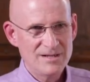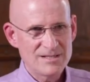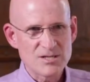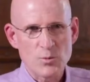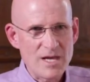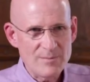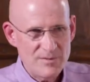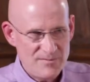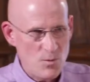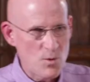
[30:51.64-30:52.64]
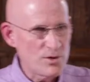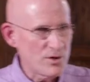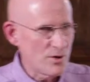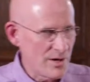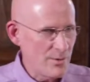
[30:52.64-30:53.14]
It's the week before
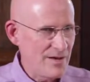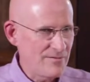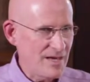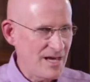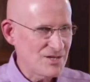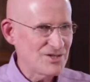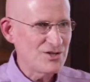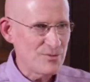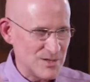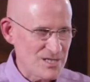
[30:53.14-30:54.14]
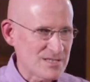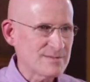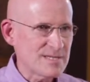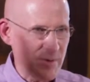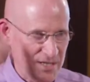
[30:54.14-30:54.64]
you're going away on vacation, your immune
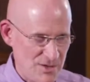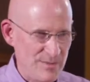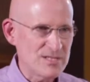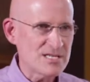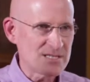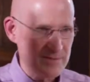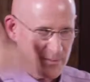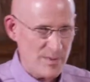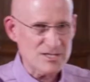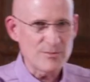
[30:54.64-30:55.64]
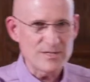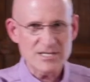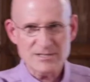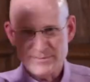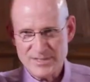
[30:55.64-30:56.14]
system suppressed, your immune system suppressed, your immune
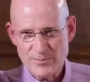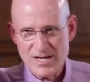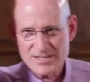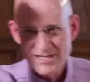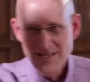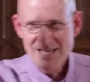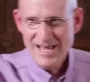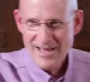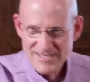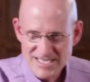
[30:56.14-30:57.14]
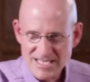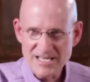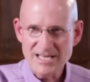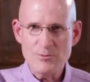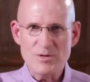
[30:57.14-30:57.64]
system suppressed.
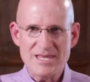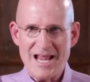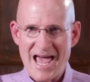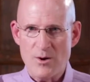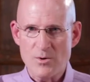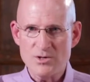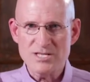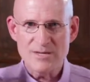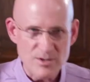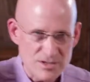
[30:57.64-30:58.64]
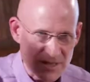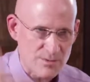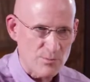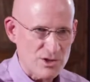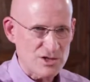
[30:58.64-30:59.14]
Suddenly, within hours, the immune
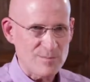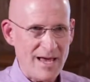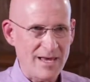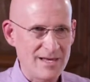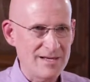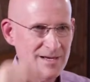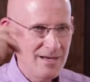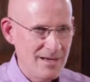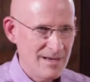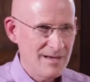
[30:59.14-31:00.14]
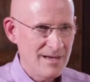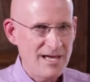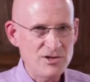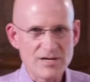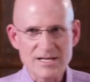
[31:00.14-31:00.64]
system rushes back in
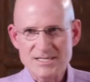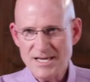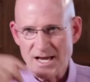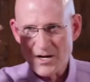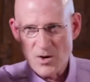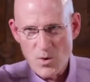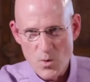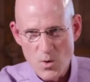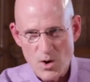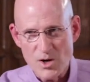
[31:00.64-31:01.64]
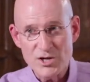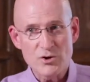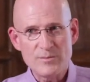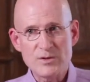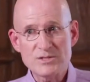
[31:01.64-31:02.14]
and you get sick. Or
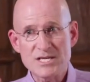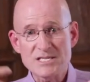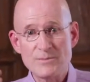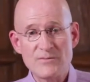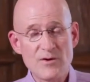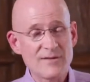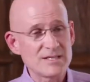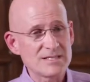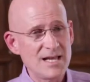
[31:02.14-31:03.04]
your immune system, if you have the